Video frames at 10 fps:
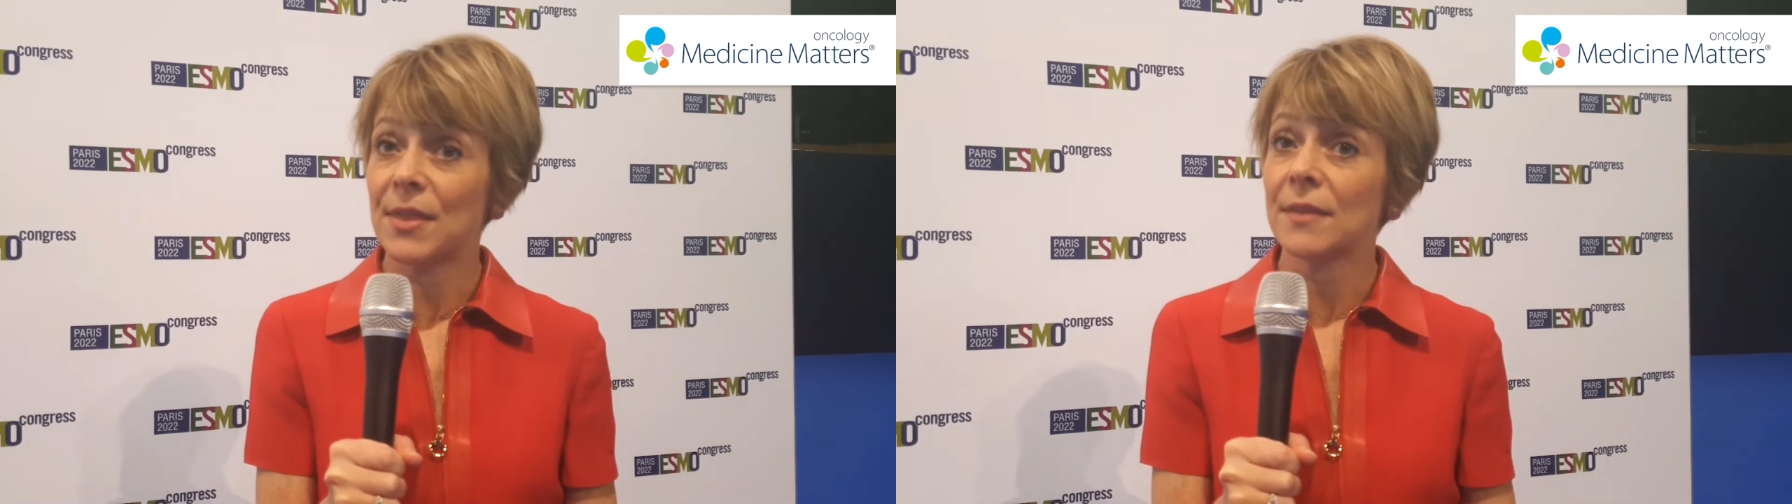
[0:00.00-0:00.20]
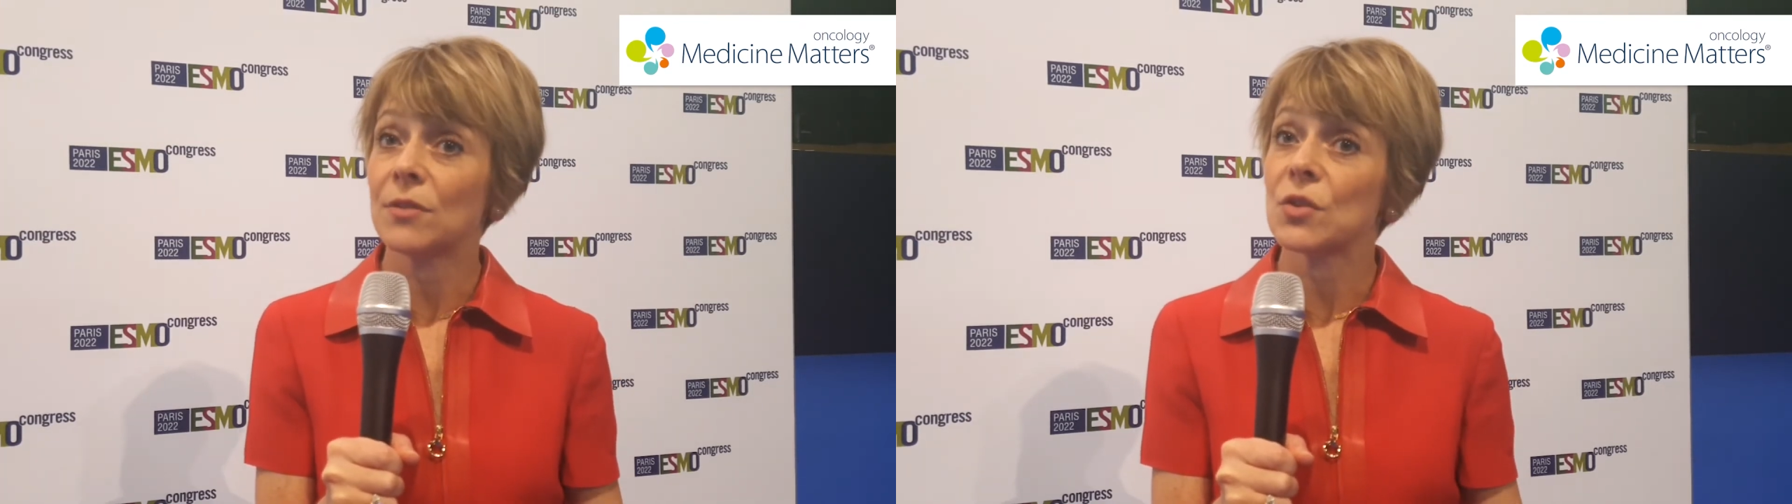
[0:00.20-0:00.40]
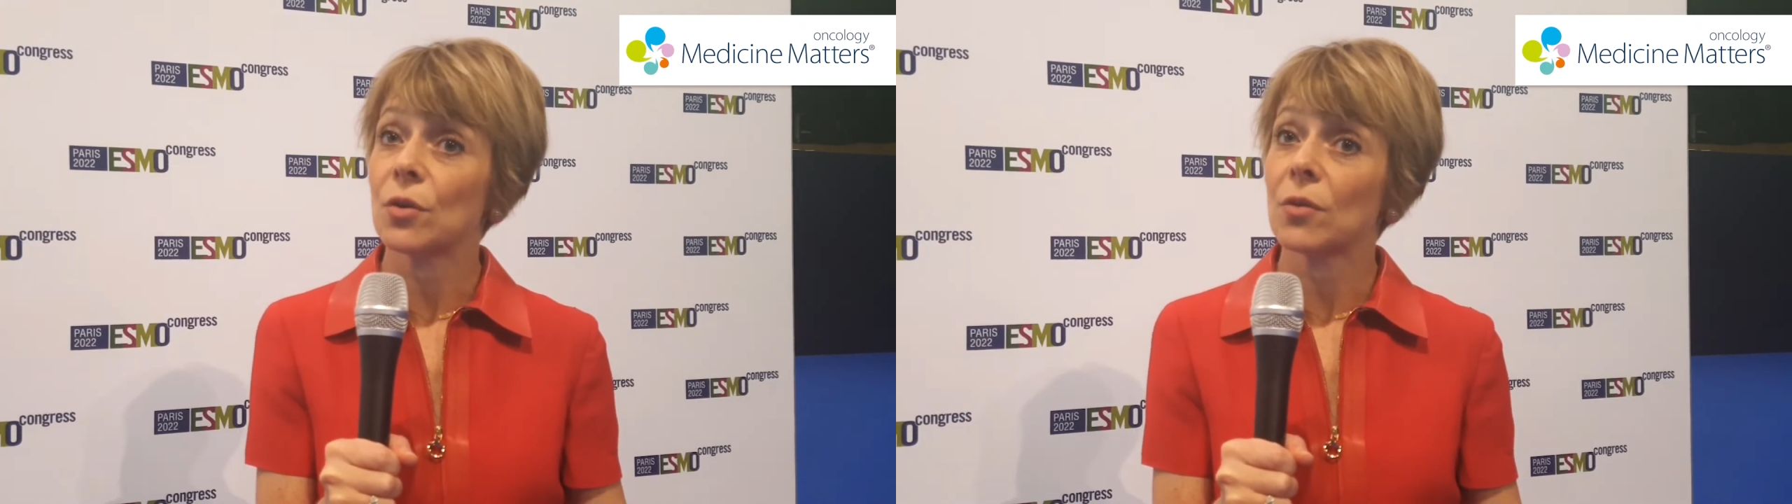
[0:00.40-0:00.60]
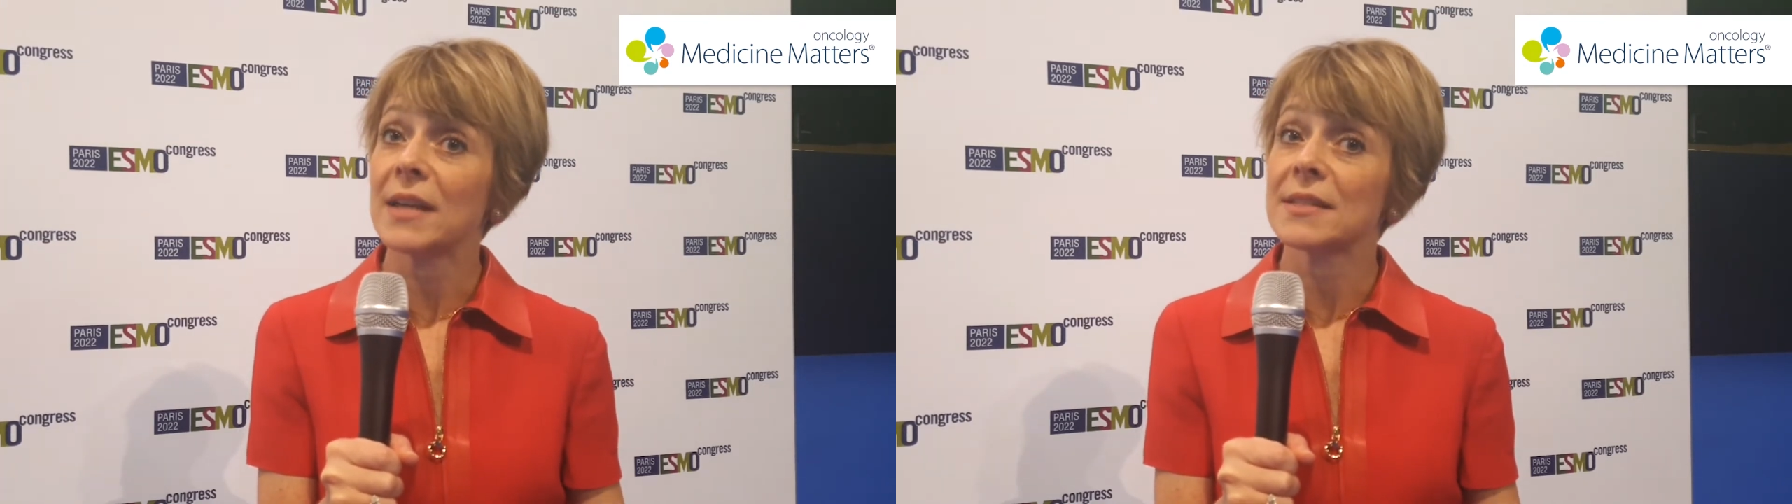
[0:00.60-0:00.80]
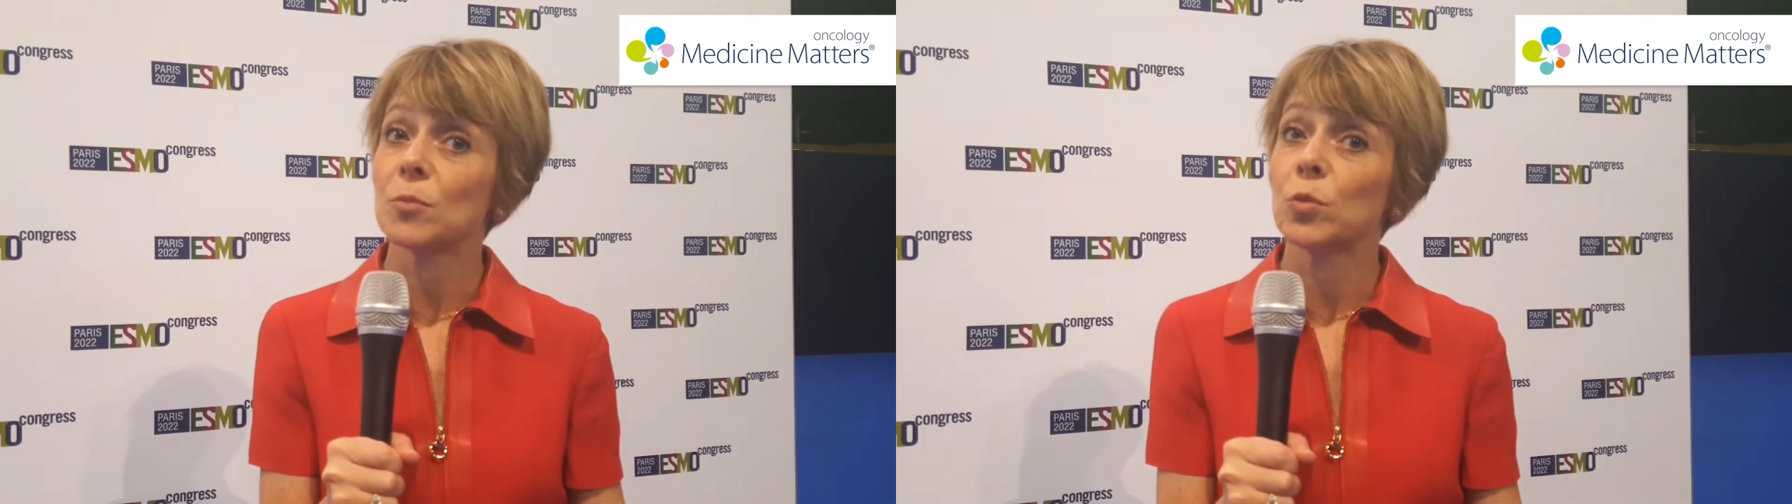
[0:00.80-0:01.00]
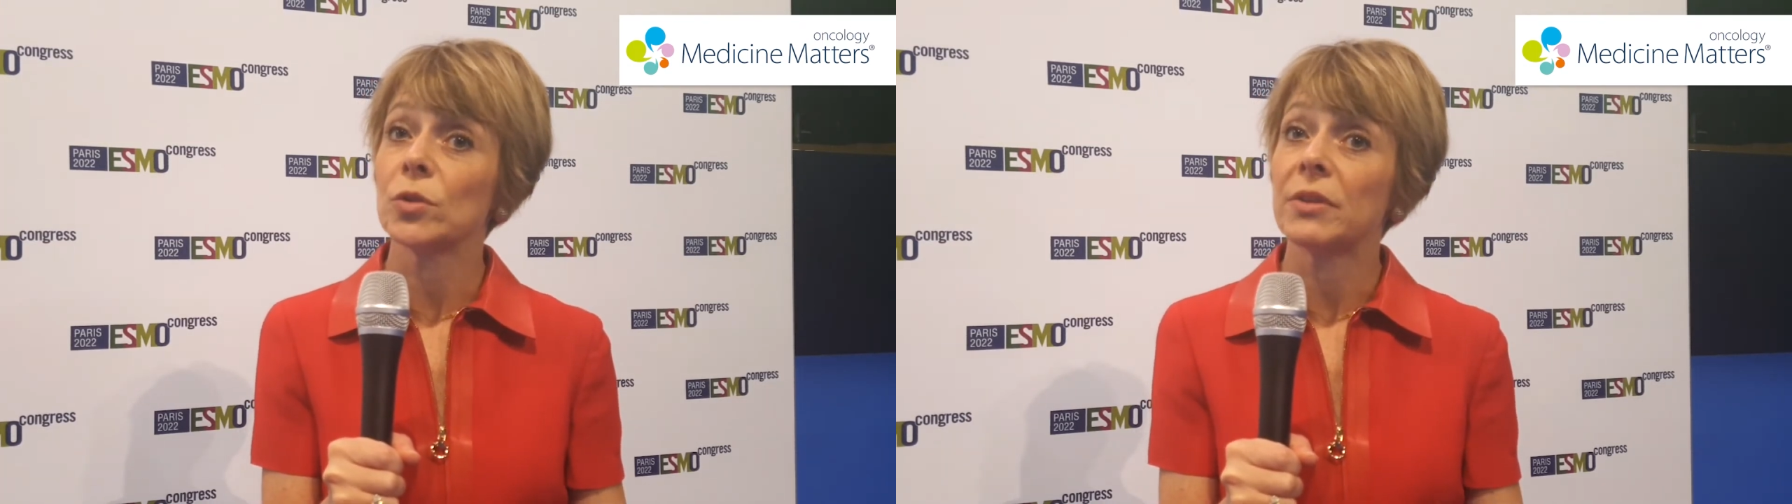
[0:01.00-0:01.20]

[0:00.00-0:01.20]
that Sotorasib will